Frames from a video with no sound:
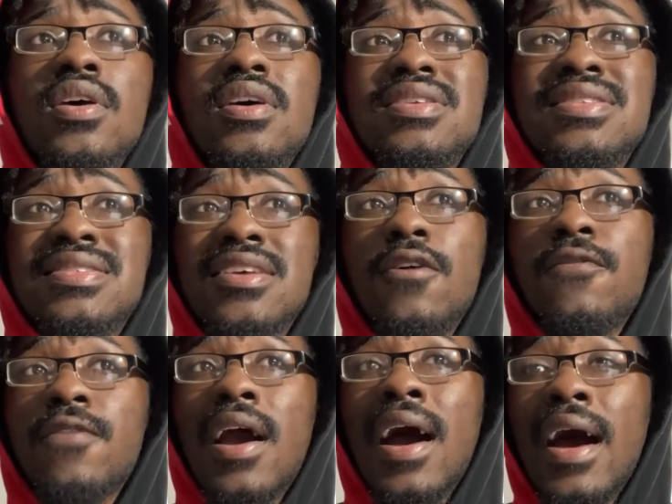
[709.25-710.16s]
sell
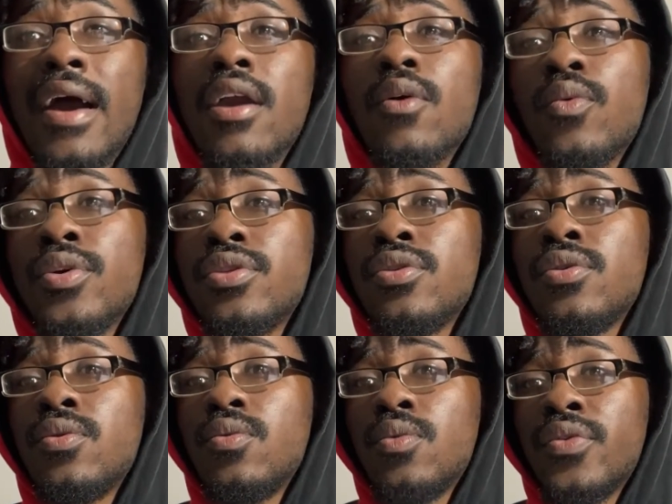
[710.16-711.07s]
for higher
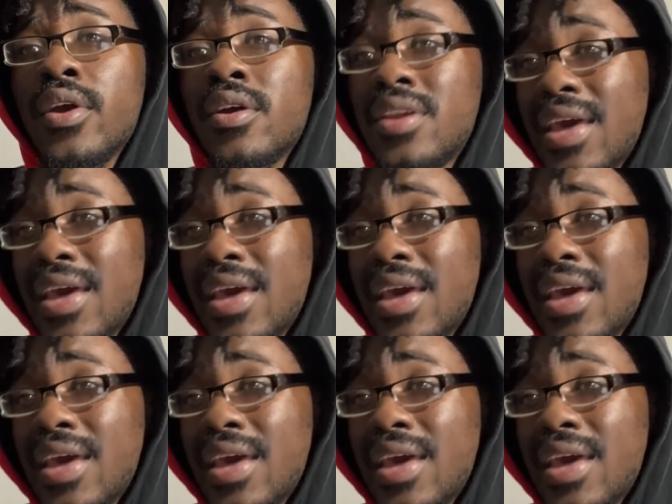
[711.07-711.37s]
when they're in